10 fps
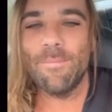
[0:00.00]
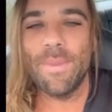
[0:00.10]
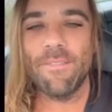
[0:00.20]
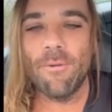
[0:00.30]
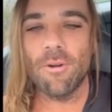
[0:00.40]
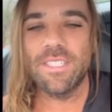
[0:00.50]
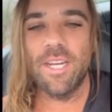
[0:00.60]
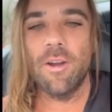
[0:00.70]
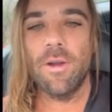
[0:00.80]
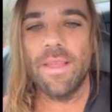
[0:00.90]
big
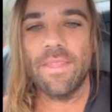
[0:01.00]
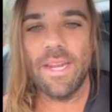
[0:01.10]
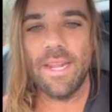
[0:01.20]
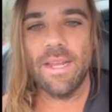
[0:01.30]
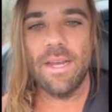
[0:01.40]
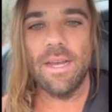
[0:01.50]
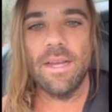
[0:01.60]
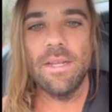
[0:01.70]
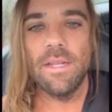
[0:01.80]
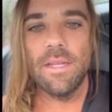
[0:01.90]
4-0, Anthony.
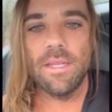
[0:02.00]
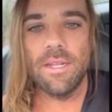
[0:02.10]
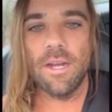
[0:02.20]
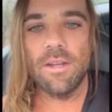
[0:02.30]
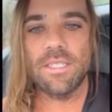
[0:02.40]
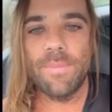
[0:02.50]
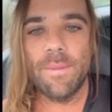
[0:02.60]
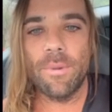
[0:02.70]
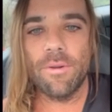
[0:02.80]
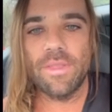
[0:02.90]
You know, it's a
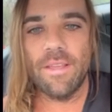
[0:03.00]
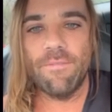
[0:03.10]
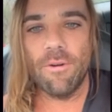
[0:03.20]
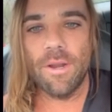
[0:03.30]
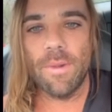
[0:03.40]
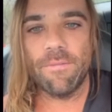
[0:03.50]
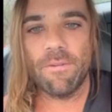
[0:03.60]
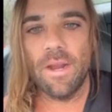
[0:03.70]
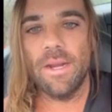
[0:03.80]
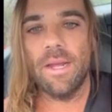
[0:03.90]
big birthday for you, my
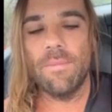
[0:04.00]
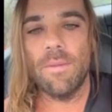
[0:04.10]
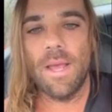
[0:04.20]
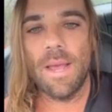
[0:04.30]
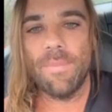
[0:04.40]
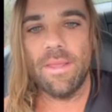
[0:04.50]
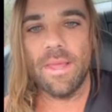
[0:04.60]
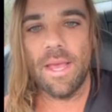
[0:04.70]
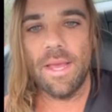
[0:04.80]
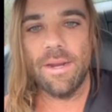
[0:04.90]
friend. I'm happy
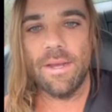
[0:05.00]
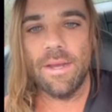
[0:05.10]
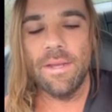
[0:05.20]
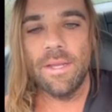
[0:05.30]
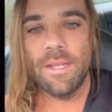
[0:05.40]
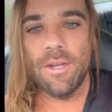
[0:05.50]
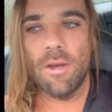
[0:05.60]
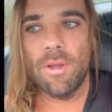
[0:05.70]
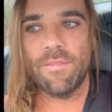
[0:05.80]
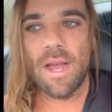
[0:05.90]
that, you
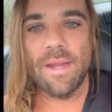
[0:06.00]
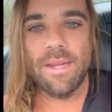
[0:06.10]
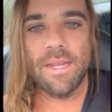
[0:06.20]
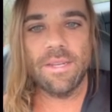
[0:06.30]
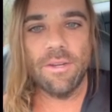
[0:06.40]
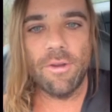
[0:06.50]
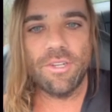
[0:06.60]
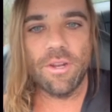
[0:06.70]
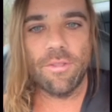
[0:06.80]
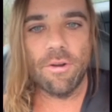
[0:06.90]
know, we've gotten to get to know
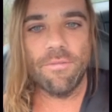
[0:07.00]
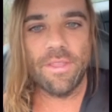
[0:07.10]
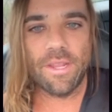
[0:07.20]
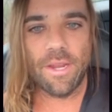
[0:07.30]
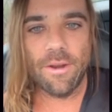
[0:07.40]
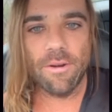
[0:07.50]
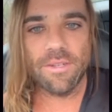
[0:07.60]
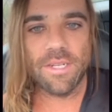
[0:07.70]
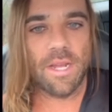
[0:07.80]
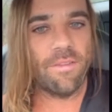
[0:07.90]
each other over the
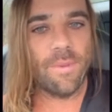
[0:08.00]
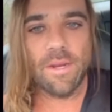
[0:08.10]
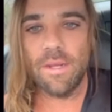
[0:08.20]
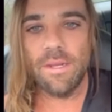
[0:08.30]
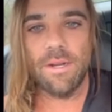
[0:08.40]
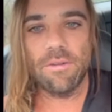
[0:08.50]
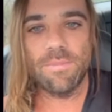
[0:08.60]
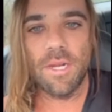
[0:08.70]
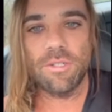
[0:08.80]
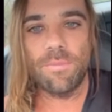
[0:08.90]
years. You've been a, you know,
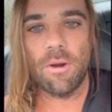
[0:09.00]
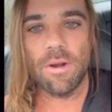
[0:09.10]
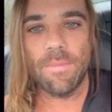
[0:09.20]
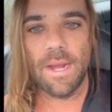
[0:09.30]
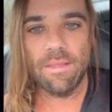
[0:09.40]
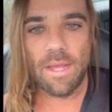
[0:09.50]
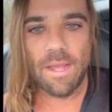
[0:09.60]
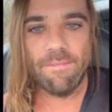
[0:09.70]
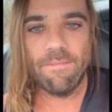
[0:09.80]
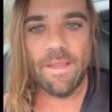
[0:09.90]
special part of my
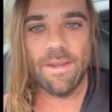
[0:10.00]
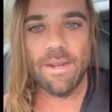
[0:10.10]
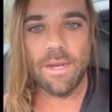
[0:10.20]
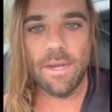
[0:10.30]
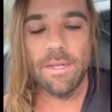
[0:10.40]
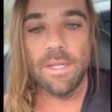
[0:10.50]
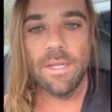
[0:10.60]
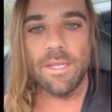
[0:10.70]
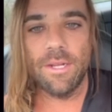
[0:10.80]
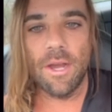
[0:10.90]
life, and,
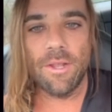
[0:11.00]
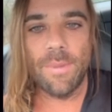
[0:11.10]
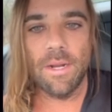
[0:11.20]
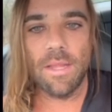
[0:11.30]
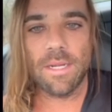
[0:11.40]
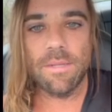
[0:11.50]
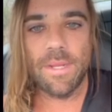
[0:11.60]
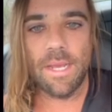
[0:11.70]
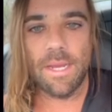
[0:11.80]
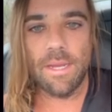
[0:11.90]
you know, you mean a lot to
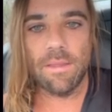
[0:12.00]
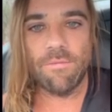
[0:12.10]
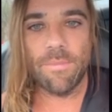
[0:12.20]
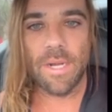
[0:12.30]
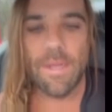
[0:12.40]
me. I love you, buddy.